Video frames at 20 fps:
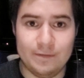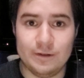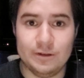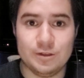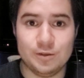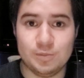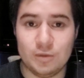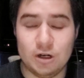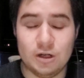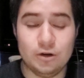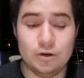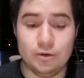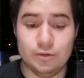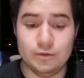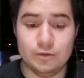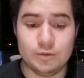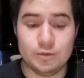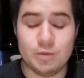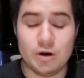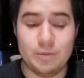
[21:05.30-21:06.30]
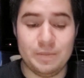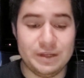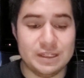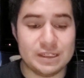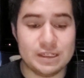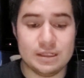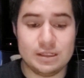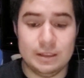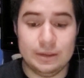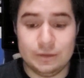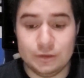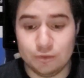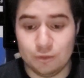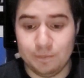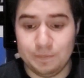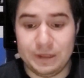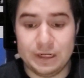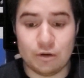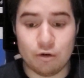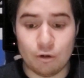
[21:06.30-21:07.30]
for the small business loans, where
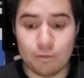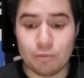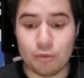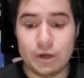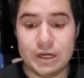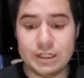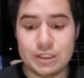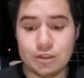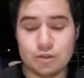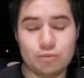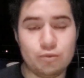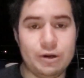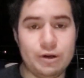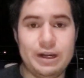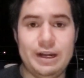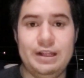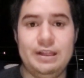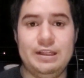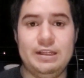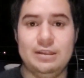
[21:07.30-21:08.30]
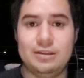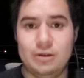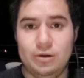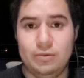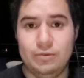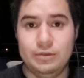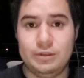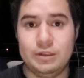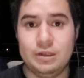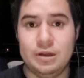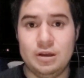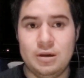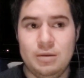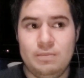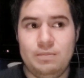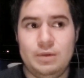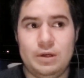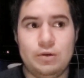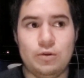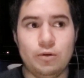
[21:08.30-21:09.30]
big corporations were getting these loans.
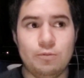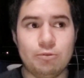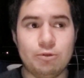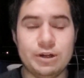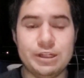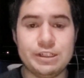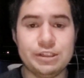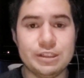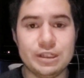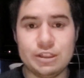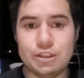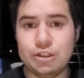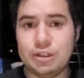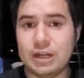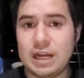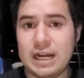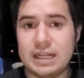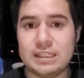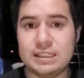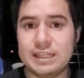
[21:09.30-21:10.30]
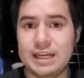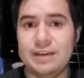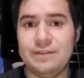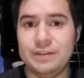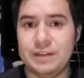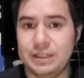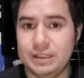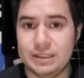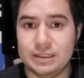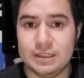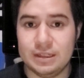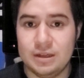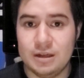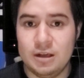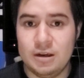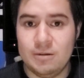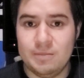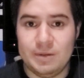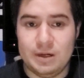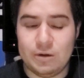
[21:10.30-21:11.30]
Big corporations that should have had savings.
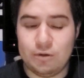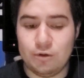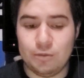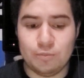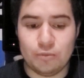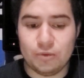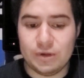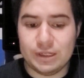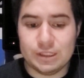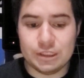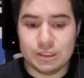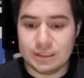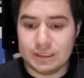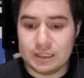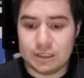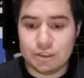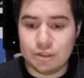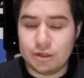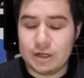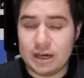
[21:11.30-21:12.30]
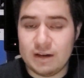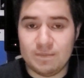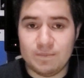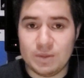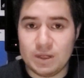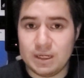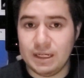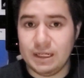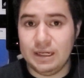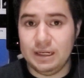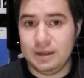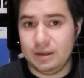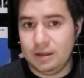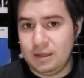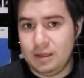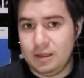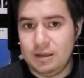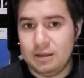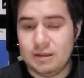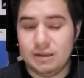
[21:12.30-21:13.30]
Big corporations that should have money.
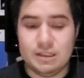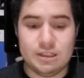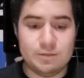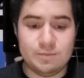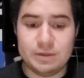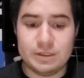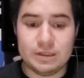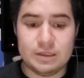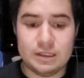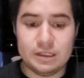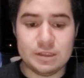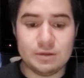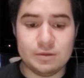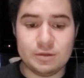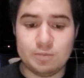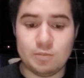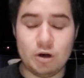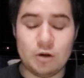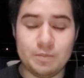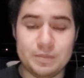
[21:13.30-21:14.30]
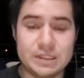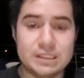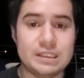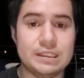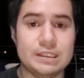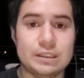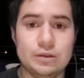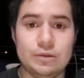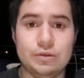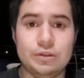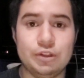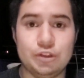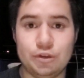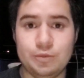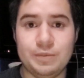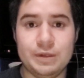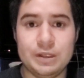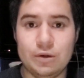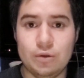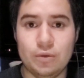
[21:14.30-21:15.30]
These small business loans
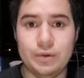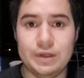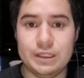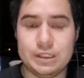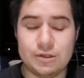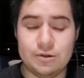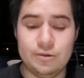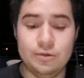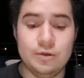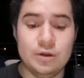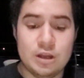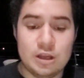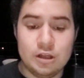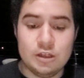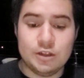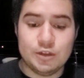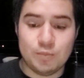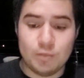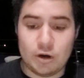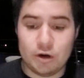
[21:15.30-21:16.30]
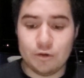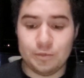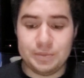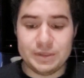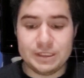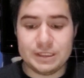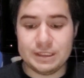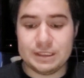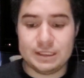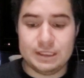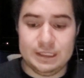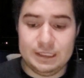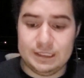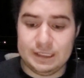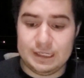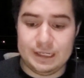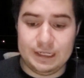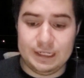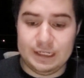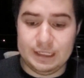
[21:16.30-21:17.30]
should be going to smaller
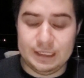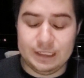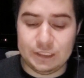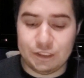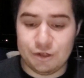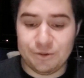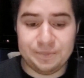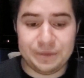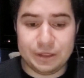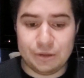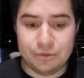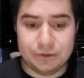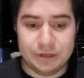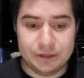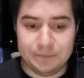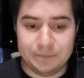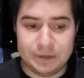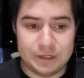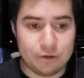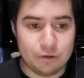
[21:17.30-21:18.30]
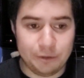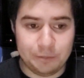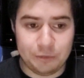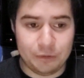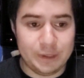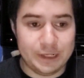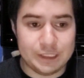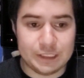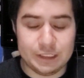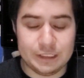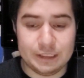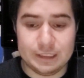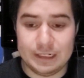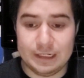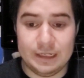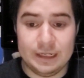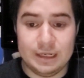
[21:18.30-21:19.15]
businesses, and it shouldn't be going to big corporations.